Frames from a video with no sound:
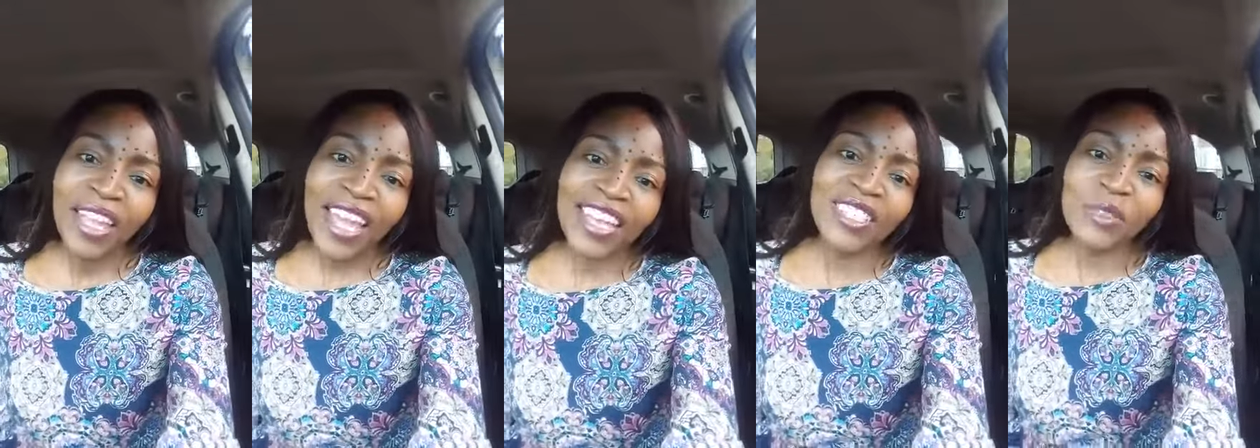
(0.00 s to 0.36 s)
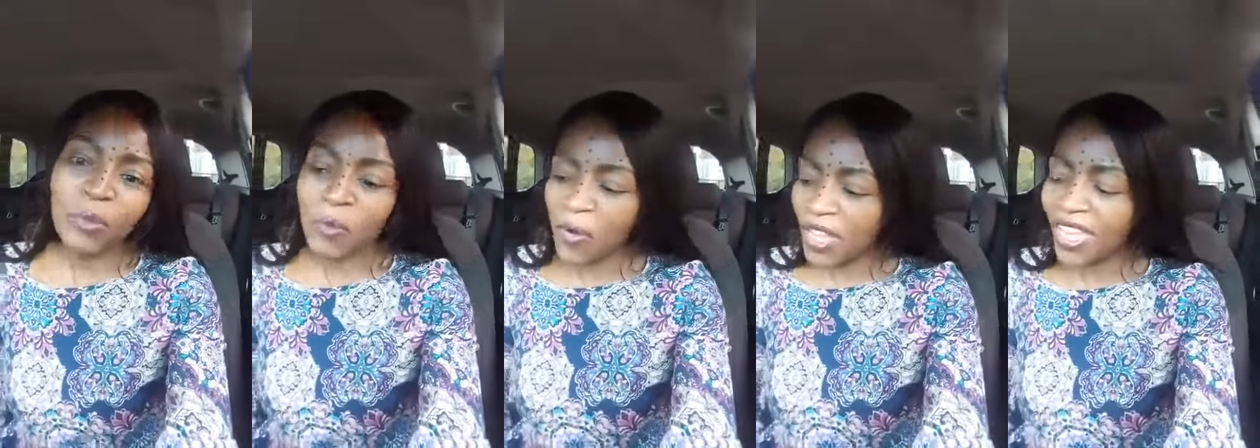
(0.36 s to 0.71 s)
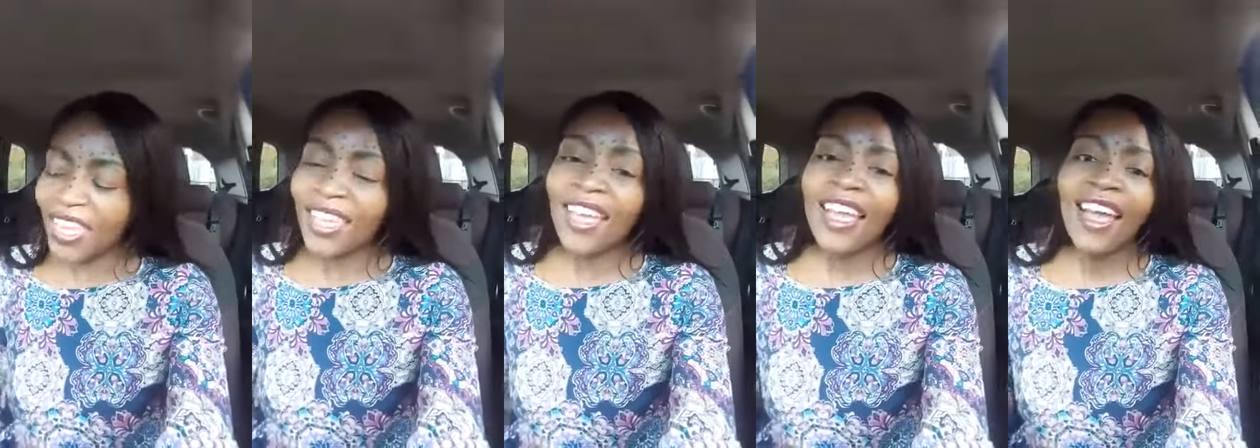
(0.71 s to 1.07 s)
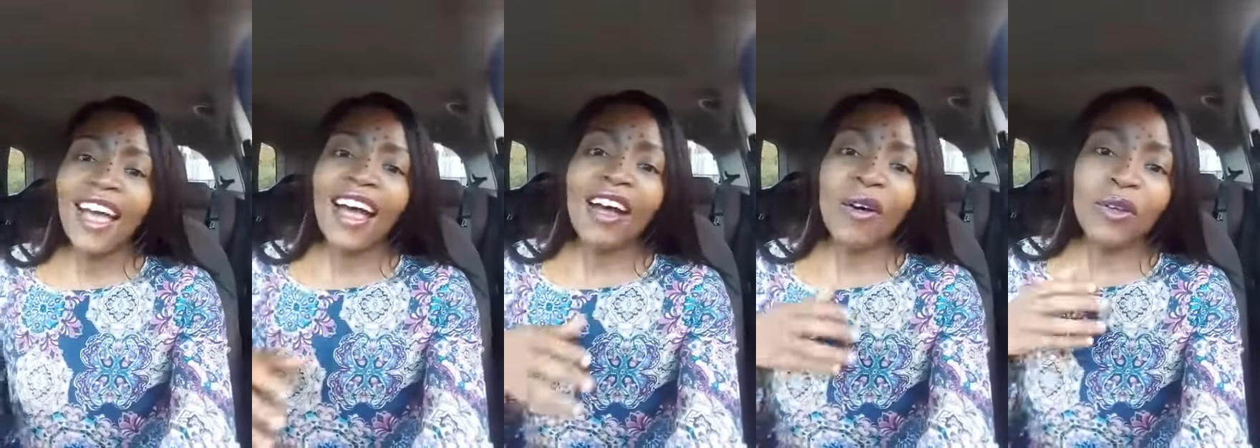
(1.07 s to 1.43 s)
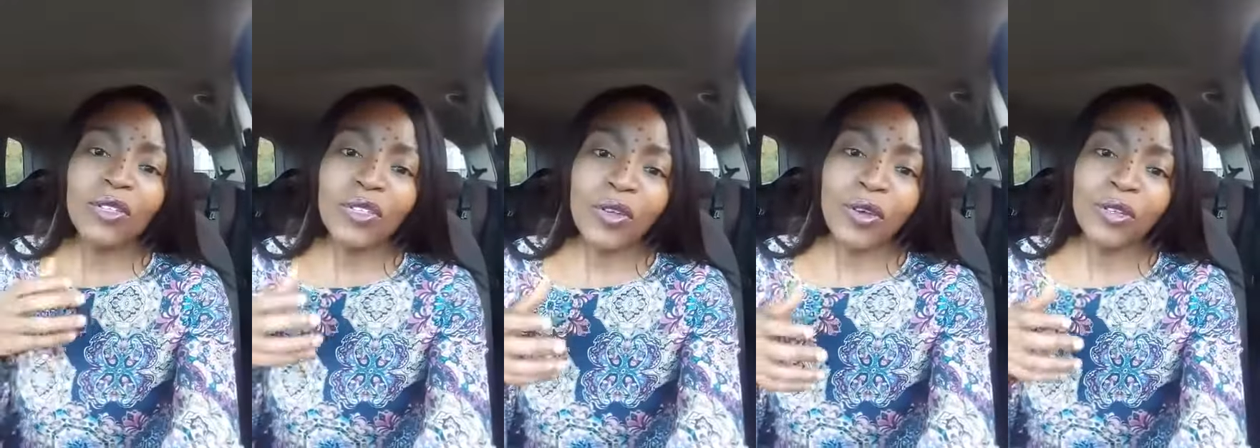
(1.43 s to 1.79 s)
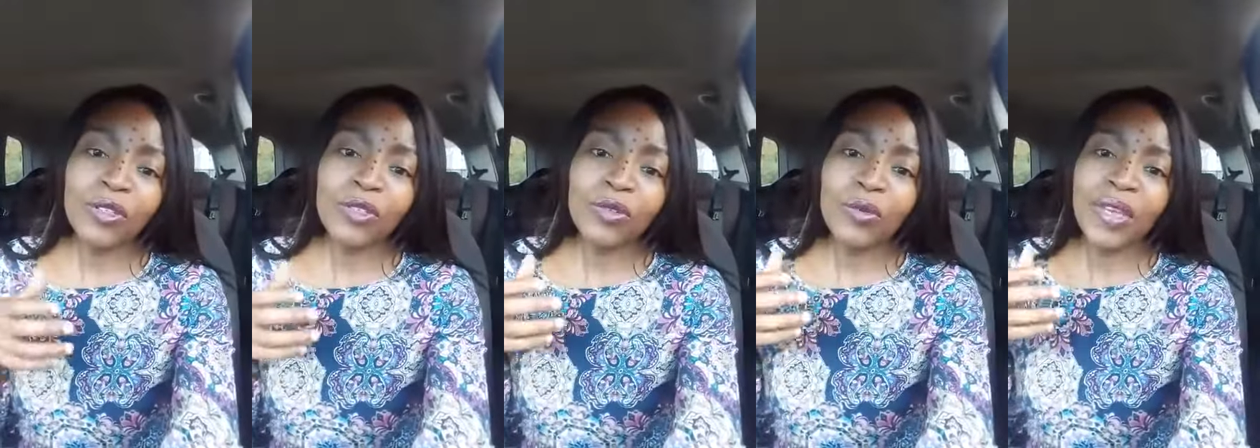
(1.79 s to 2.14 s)
as we are also
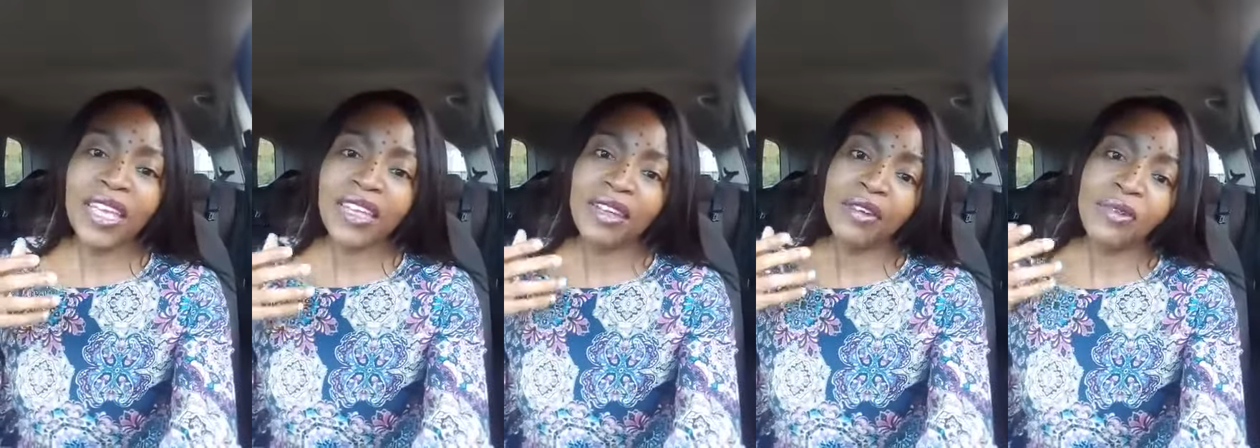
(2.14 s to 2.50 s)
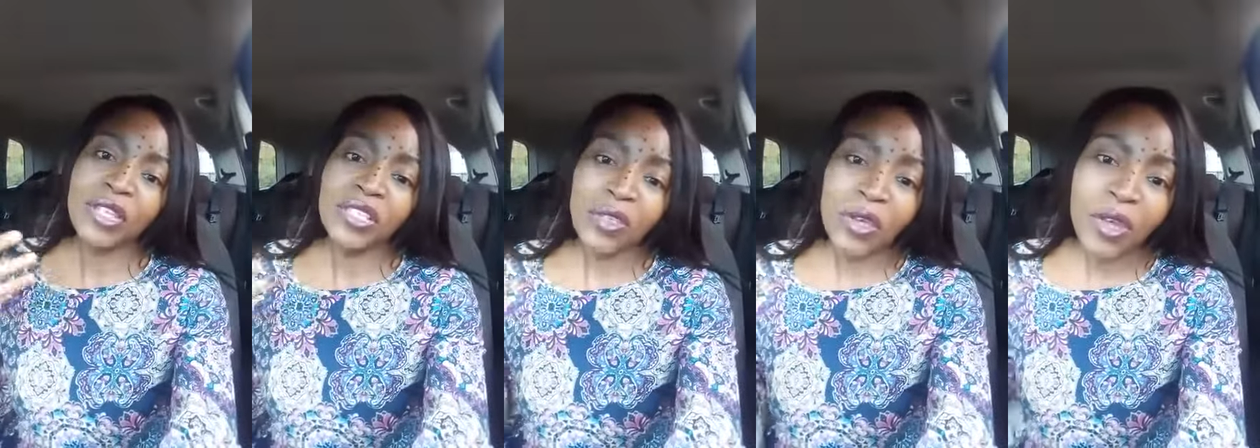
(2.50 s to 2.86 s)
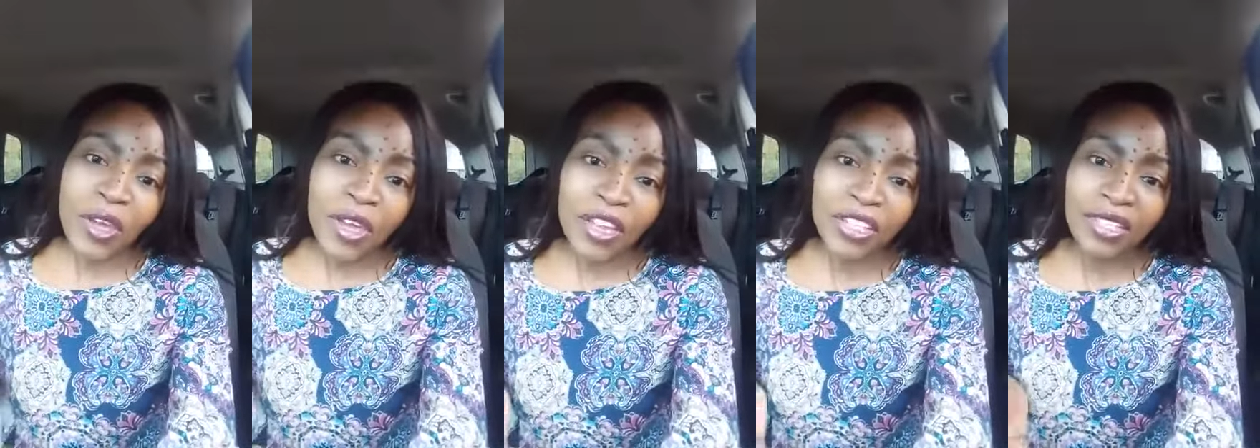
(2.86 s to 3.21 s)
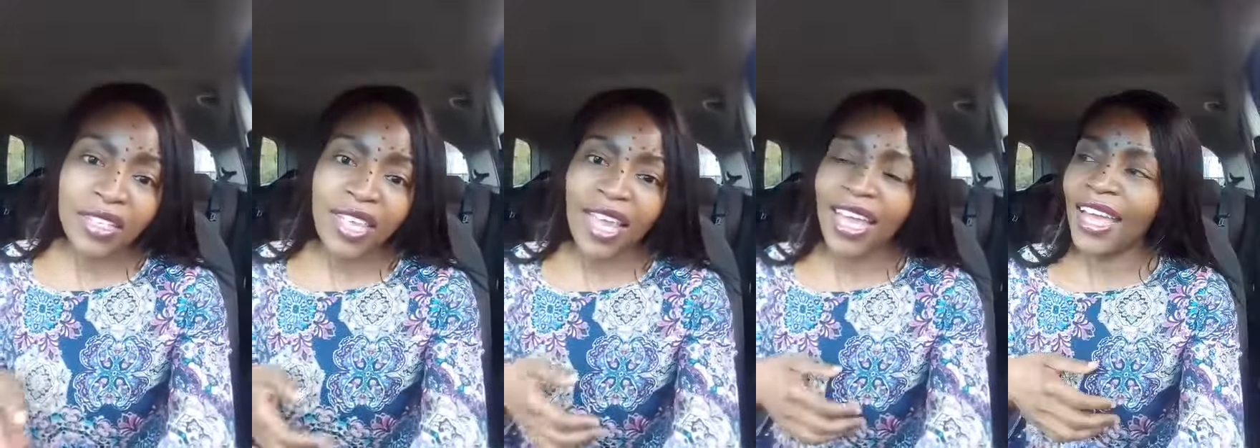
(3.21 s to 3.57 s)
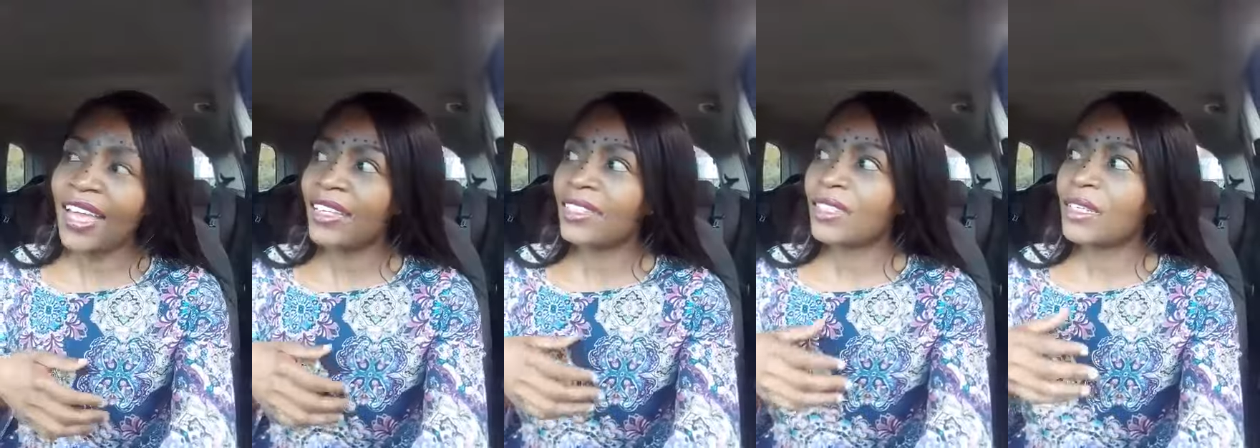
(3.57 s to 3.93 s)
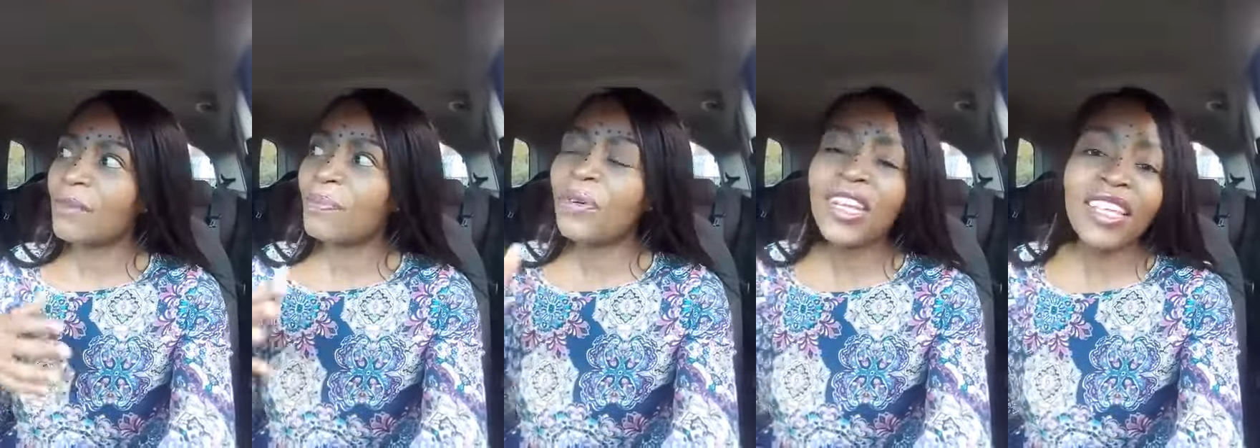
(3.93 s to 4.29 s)
doing research and
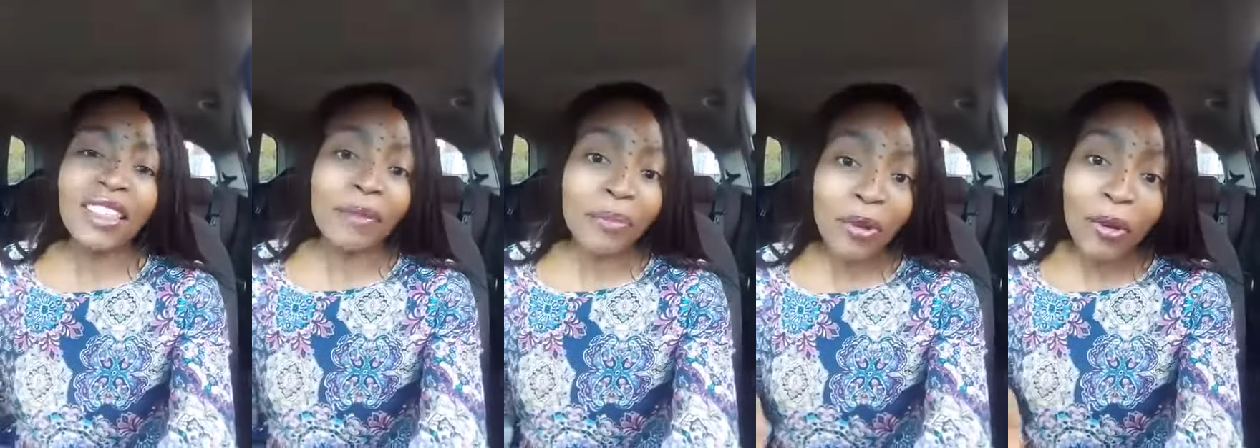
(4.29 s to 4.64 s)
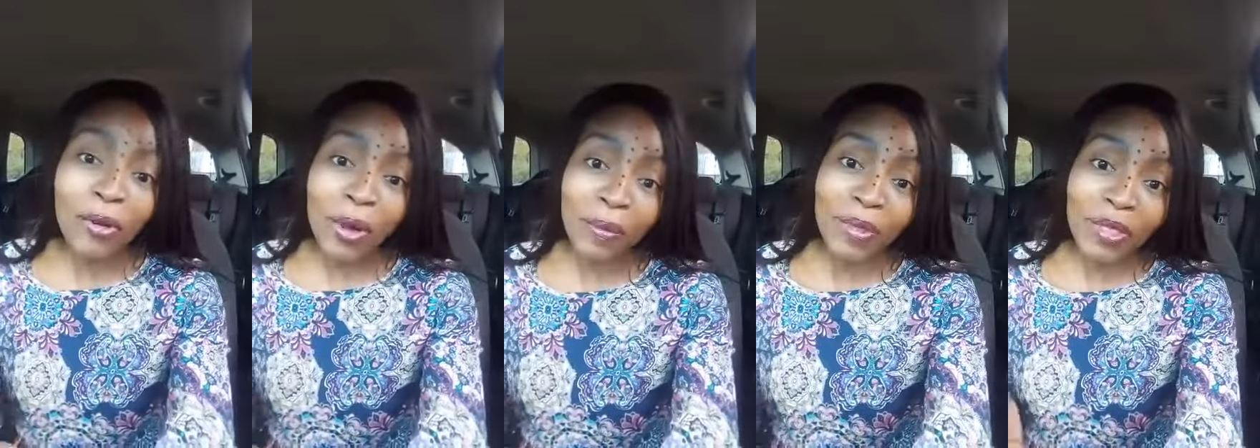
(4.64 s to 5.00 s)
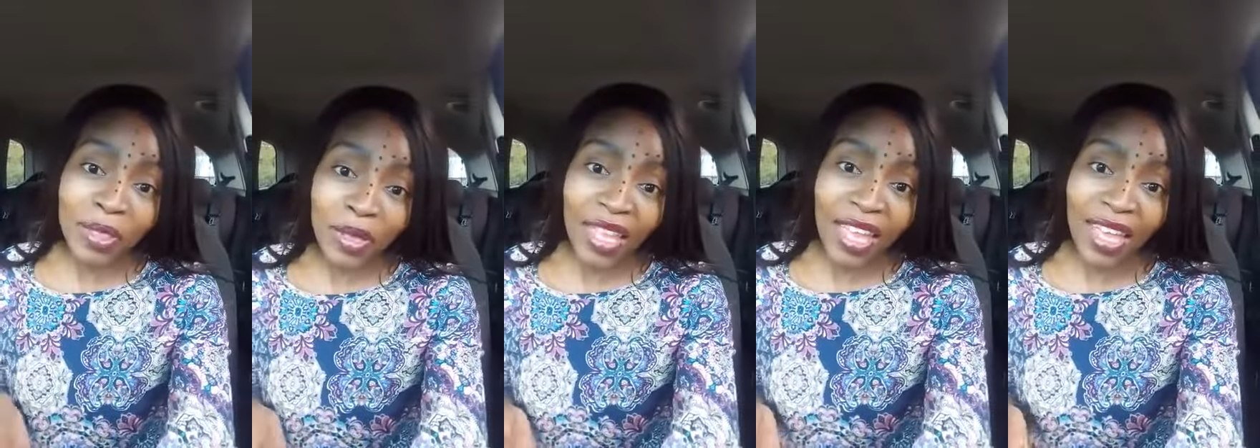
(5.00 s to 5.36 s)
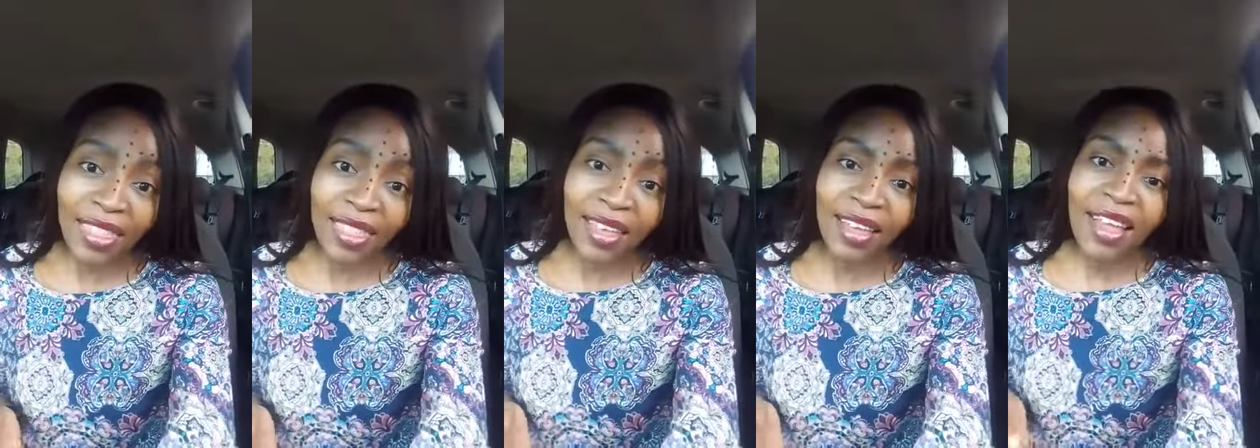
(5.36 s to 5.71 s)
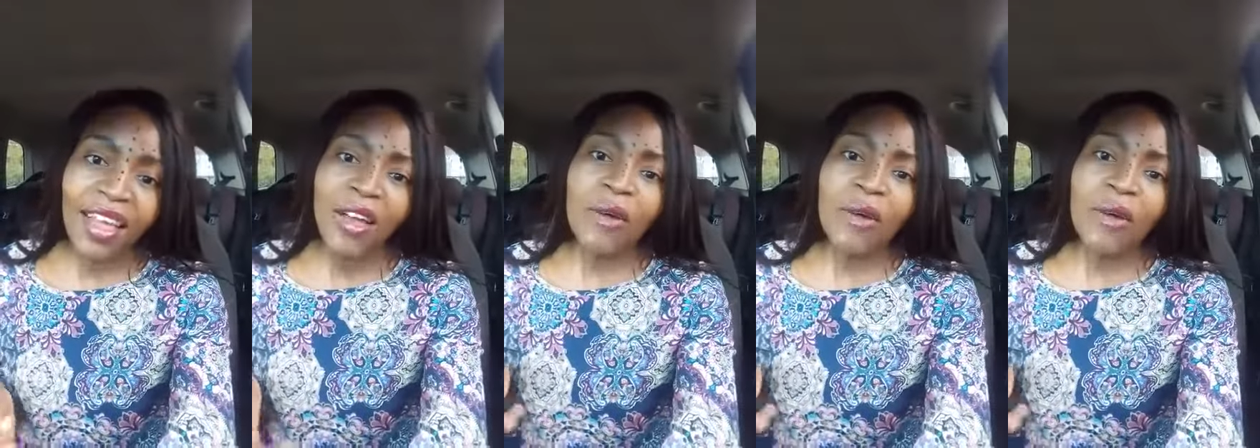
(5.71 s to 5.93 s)
putting the programs together.